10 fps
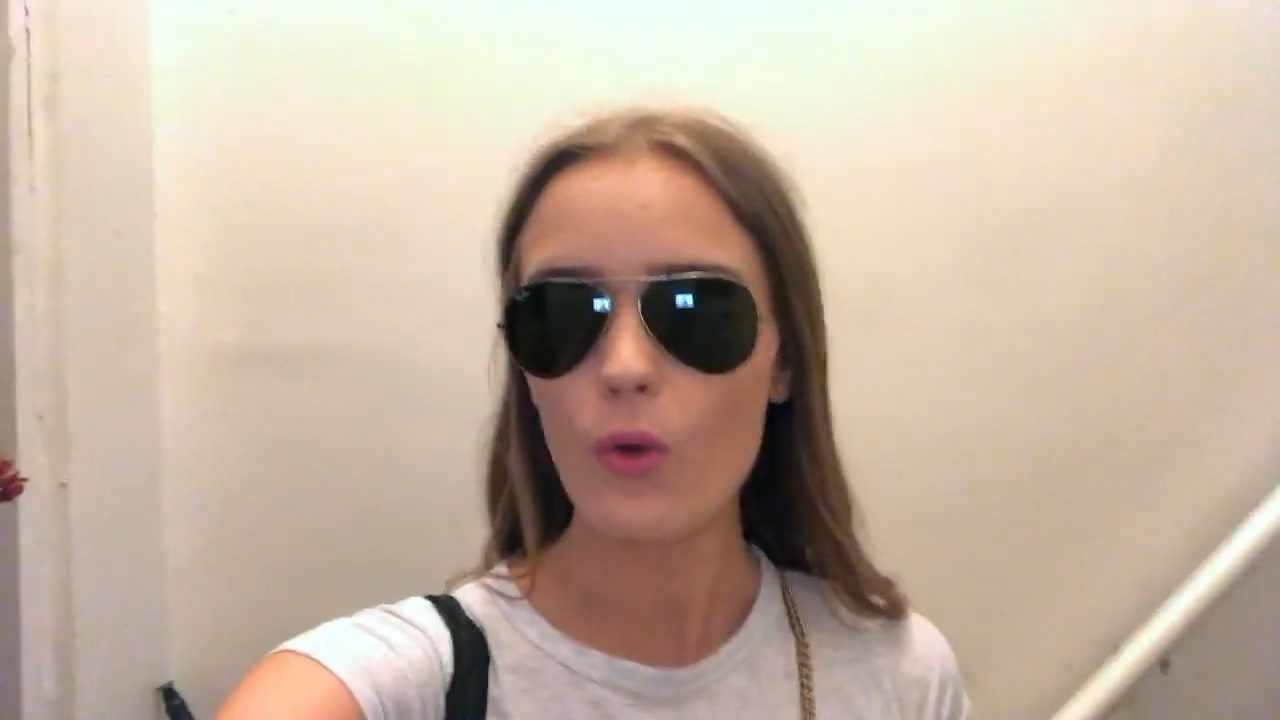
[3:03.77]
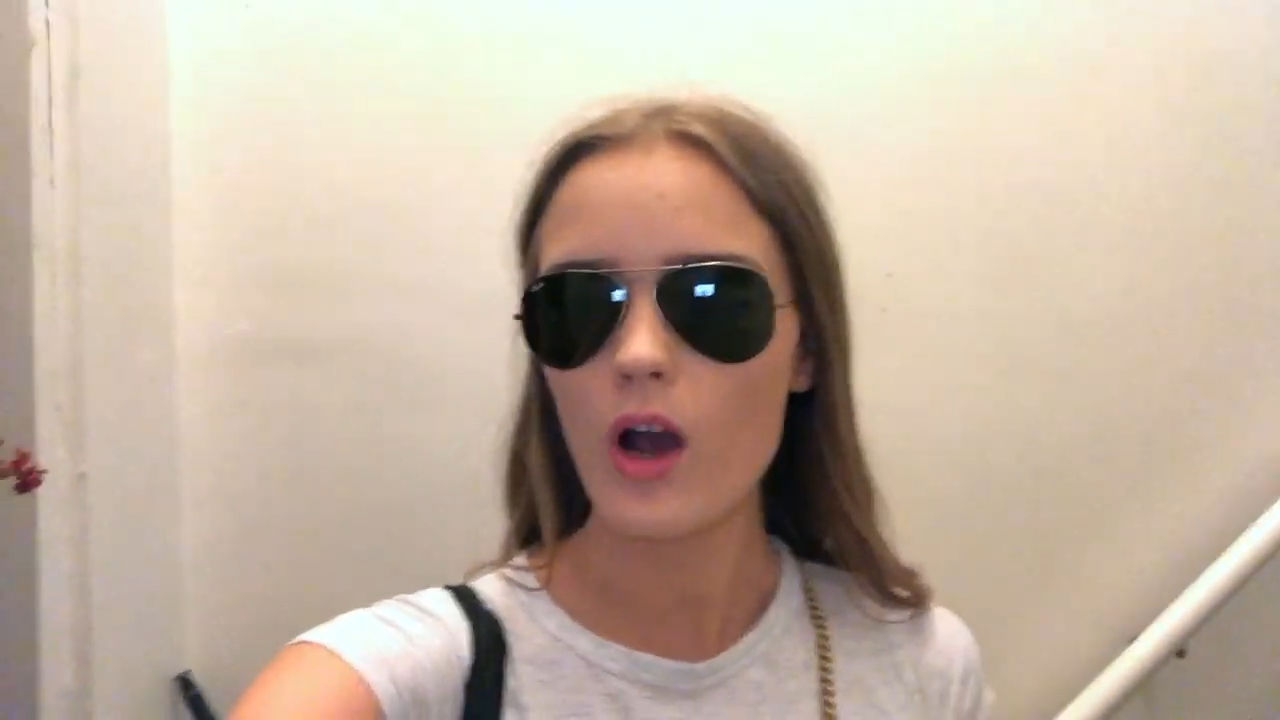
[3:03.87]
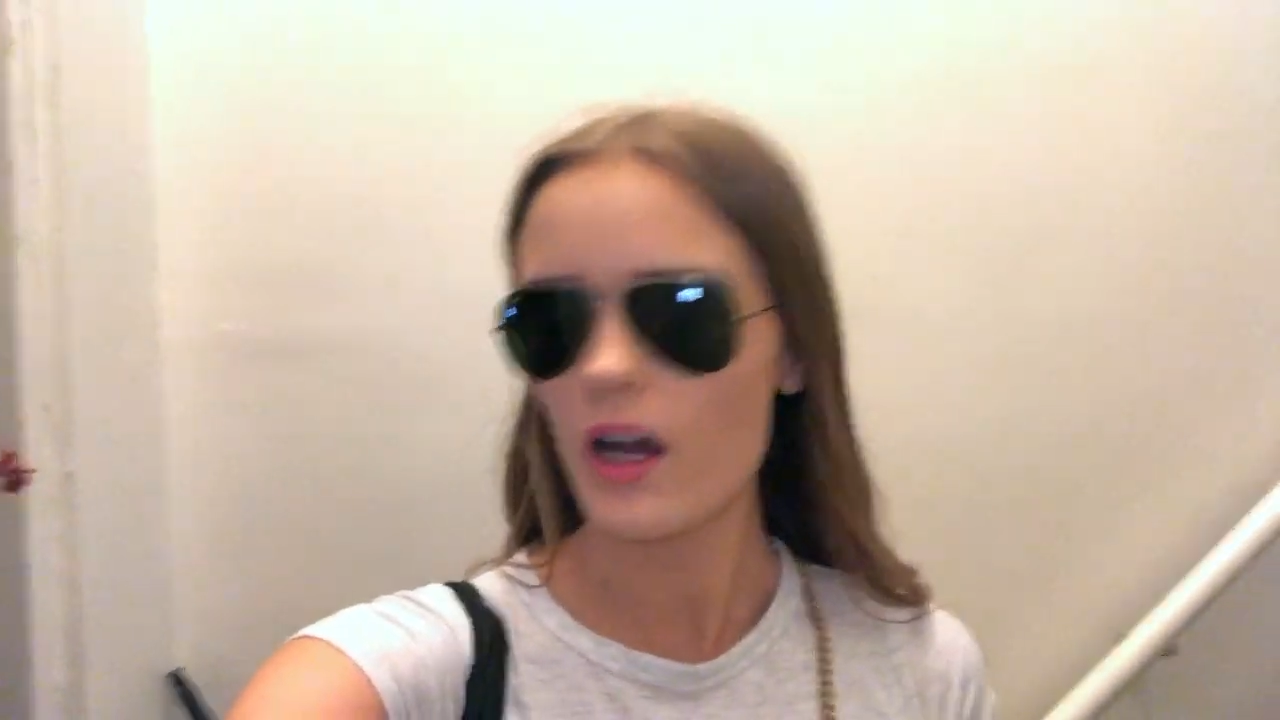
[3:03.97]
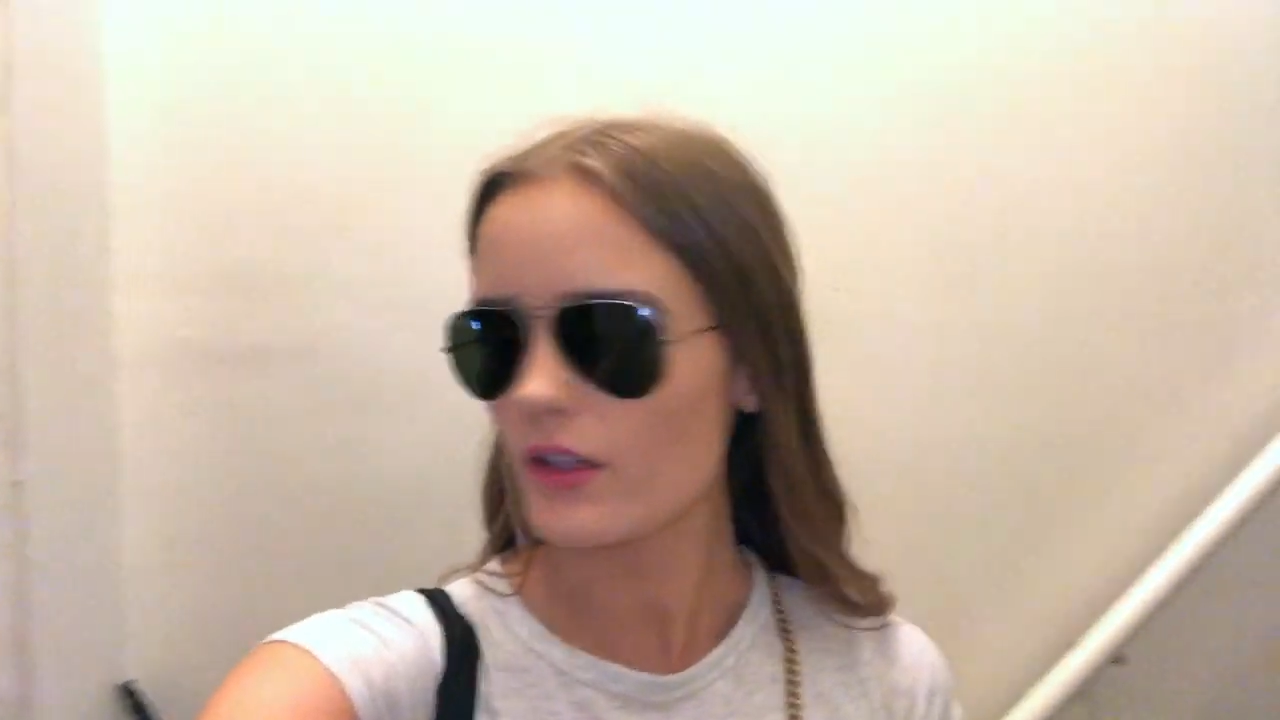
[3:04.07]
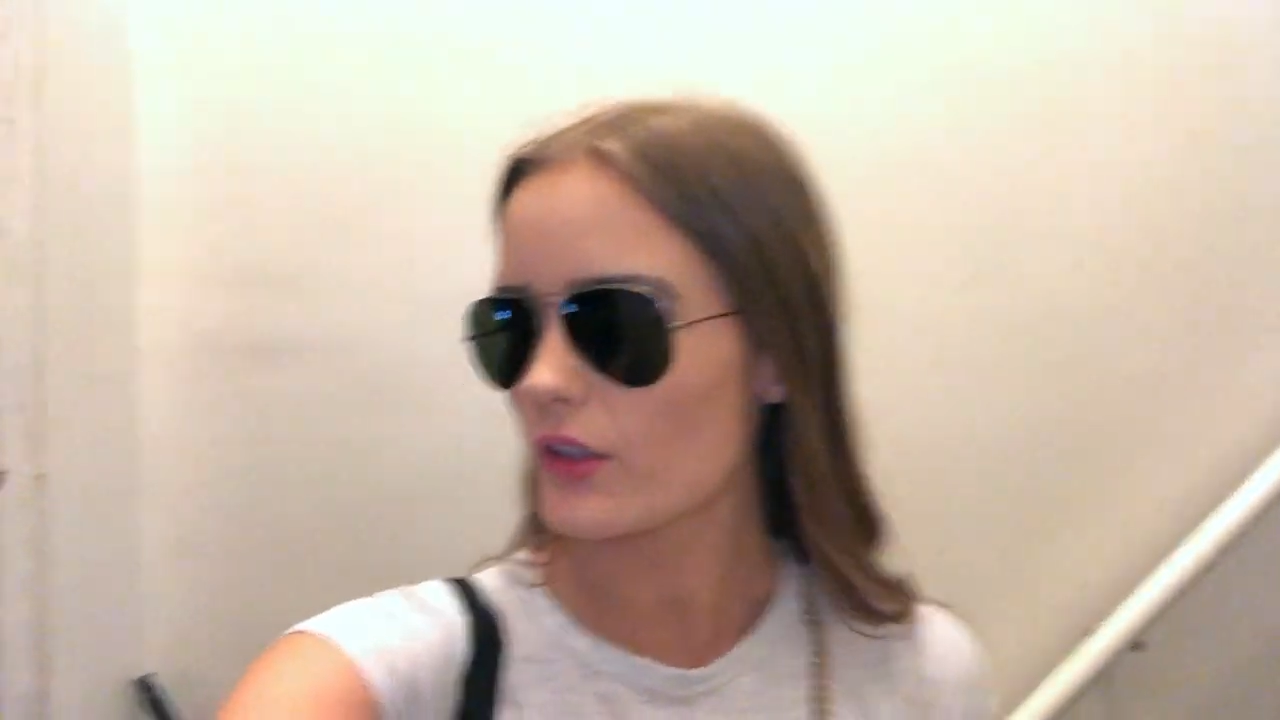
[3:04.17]

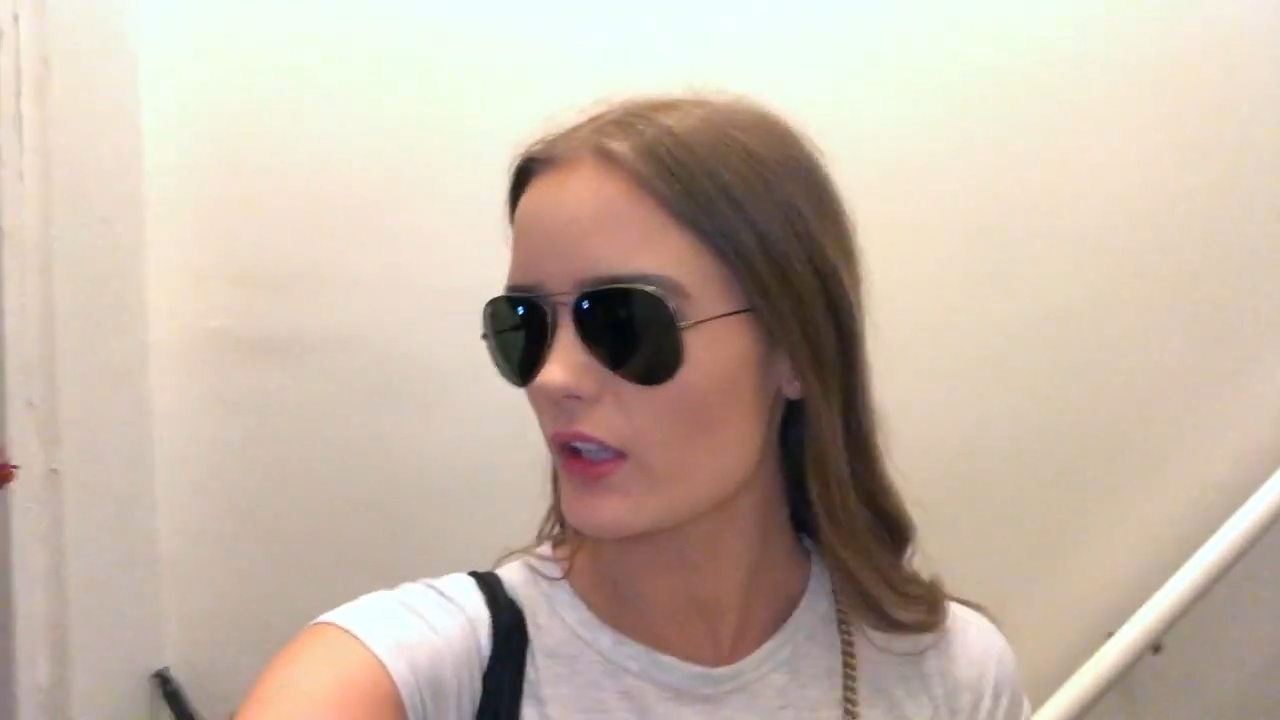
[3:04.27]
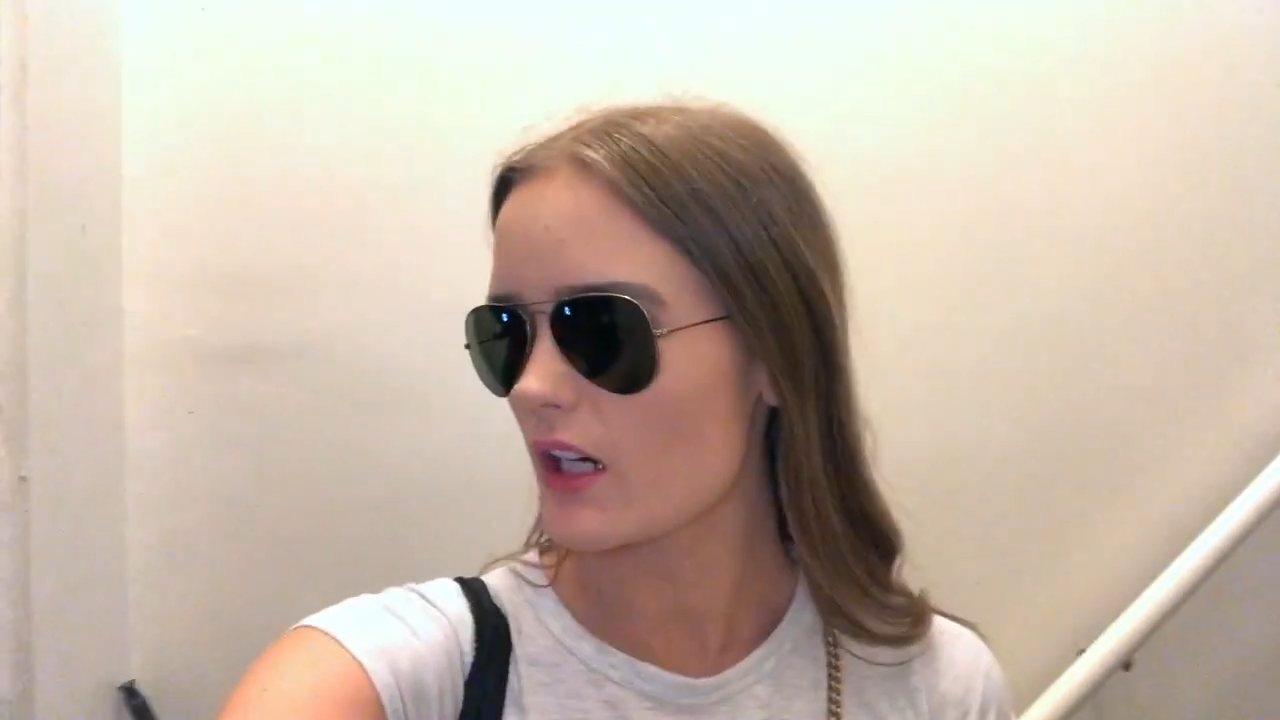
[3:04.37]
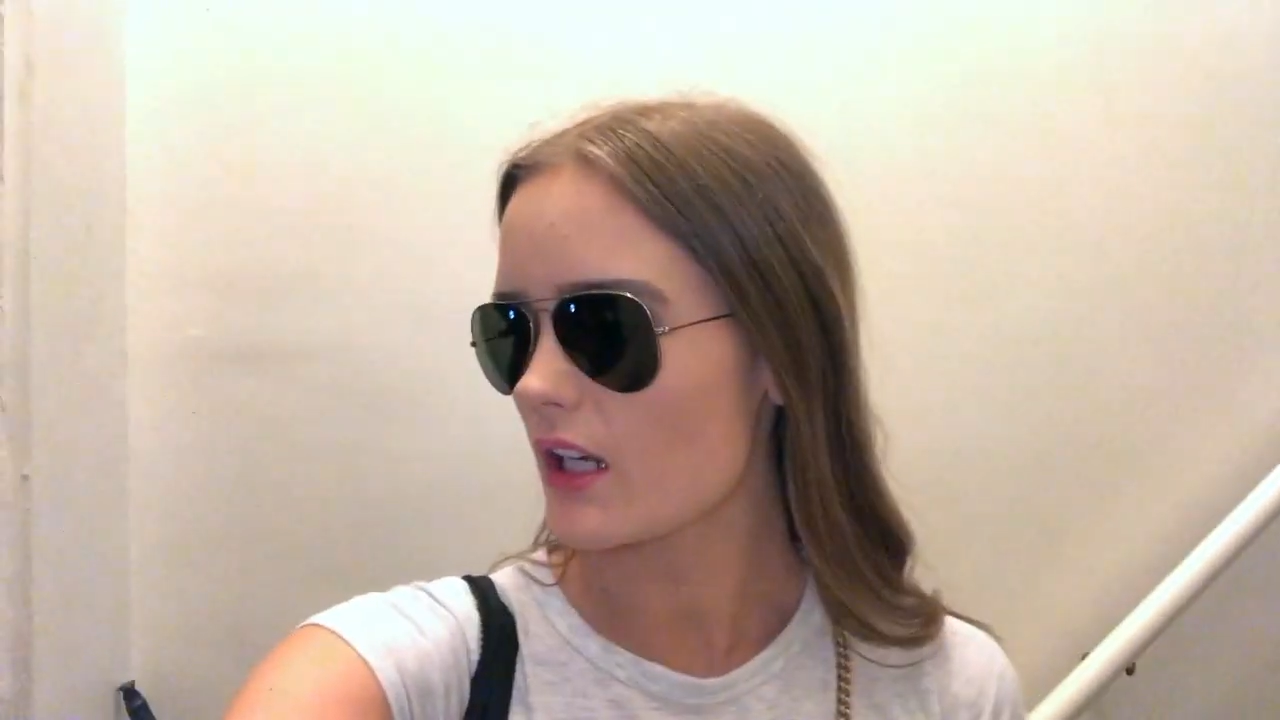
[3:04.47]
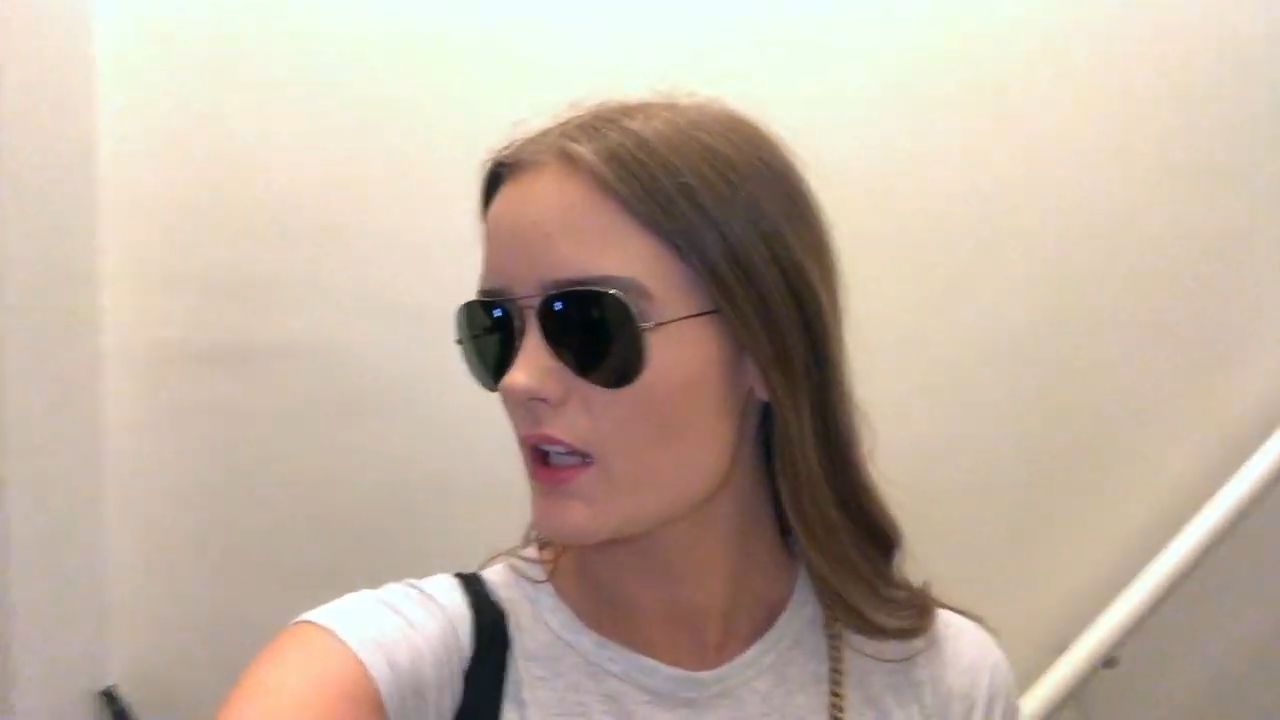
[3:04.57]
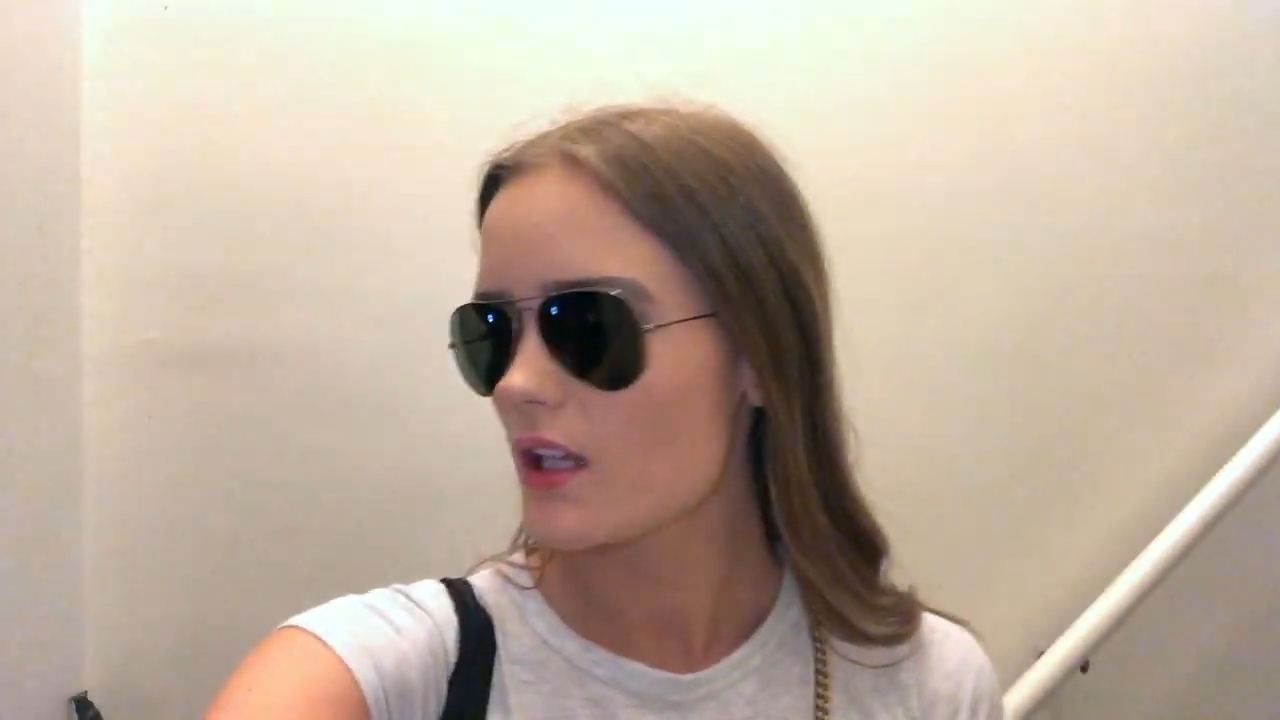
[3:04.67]
hungry.